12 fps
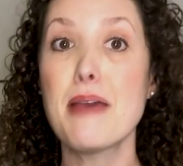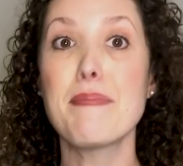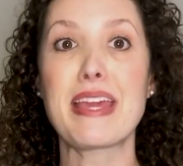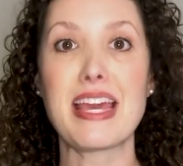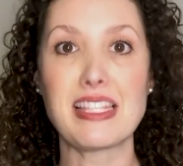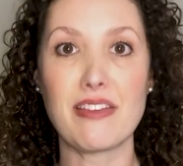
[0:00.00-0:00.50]

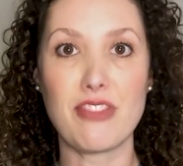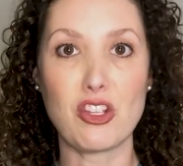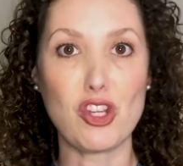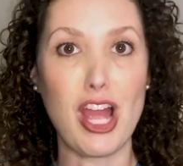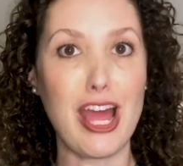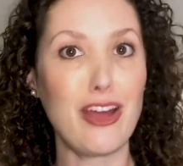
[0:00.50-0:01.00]
Because if the
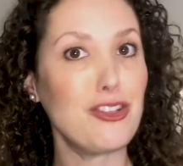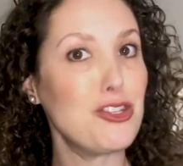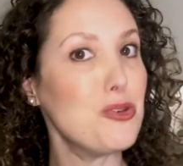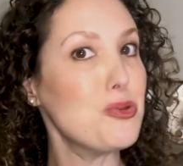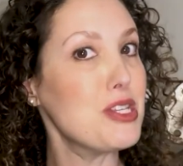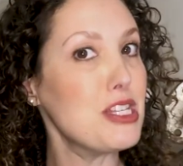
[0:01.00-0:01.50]
child
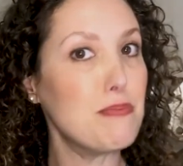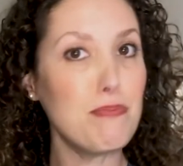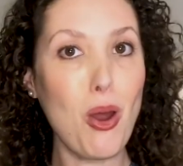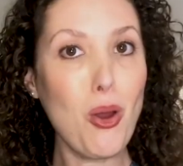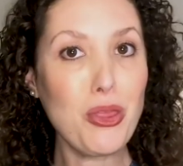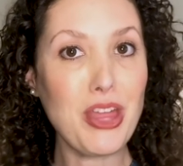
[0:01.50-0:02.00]
uses
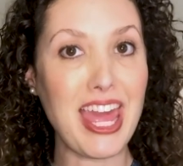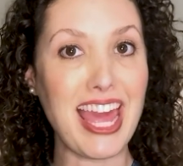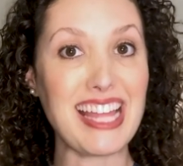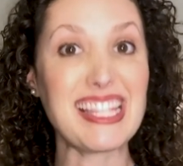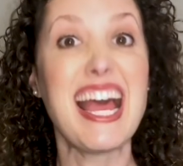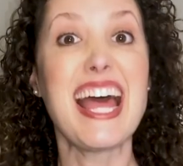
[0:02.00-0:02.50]
both
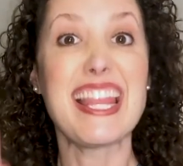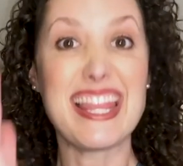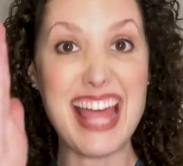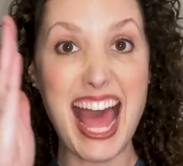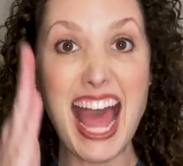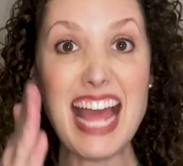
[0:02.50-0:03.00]
hands,
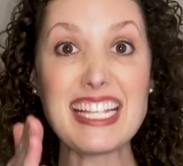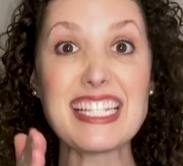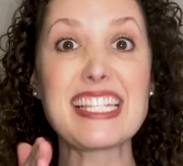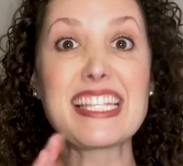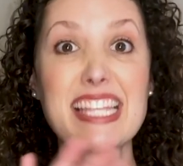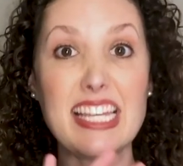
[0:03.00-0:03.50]
that
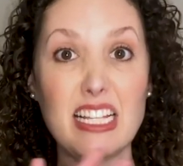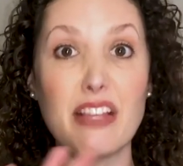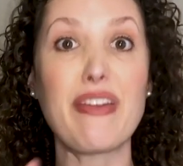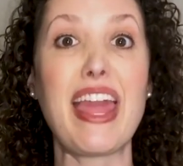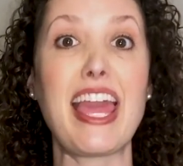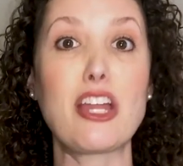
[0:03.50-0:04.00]
skill
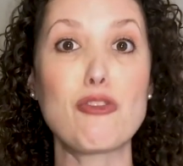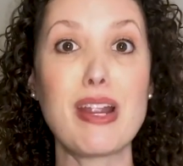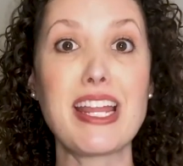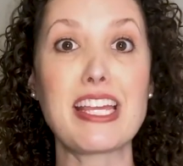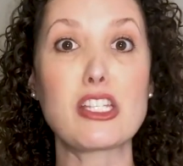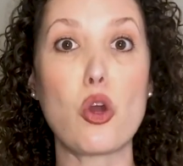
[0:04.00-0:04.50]
of
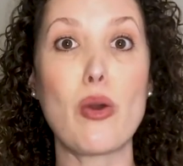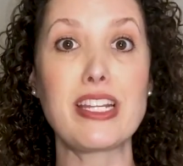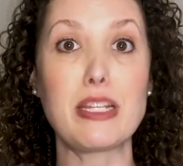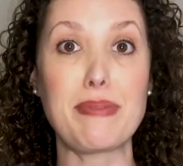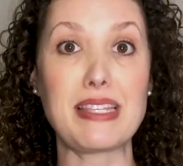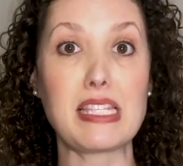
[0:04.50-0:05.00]
handwriting is going
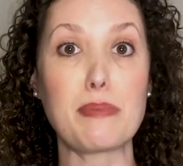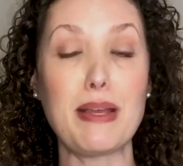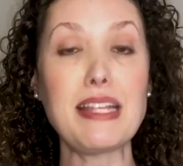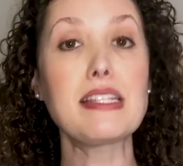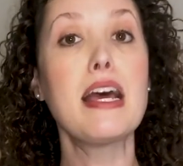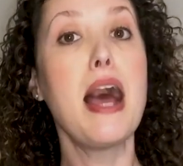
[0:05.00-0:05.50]
to be
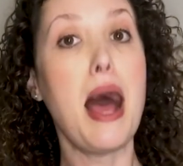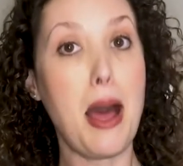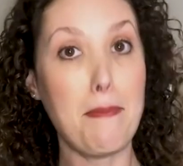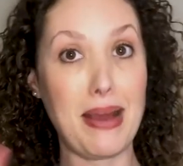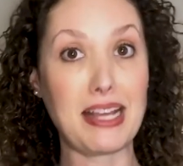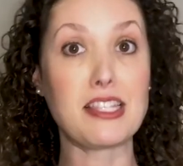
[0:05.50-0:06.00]
split
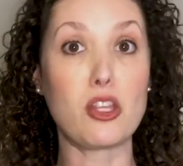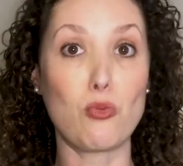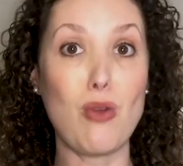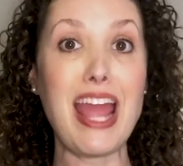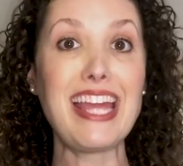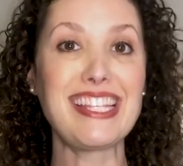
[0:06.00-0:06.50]
amongst the
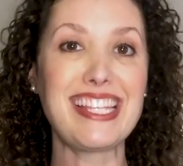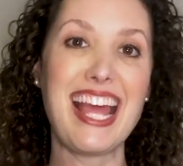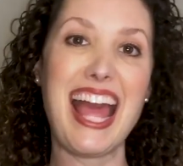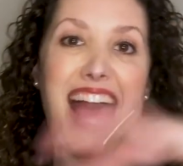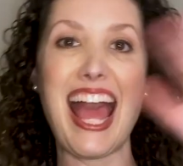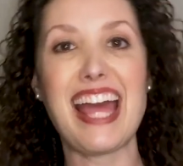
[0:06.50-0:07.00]
right
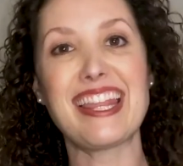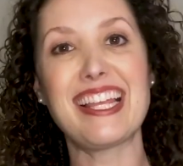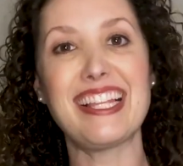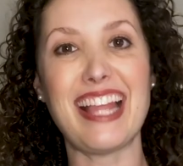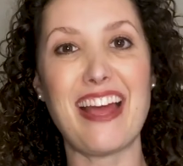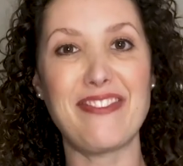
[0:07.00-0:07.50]
and
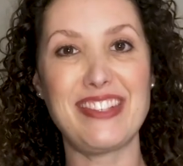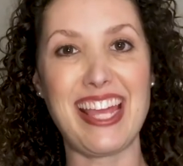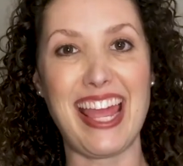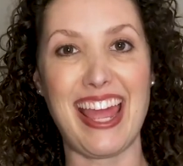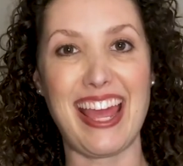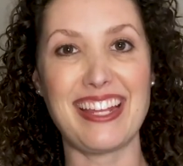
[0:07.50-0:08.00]
the left
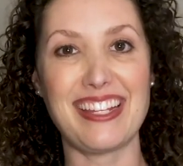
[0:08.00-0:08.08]
hand.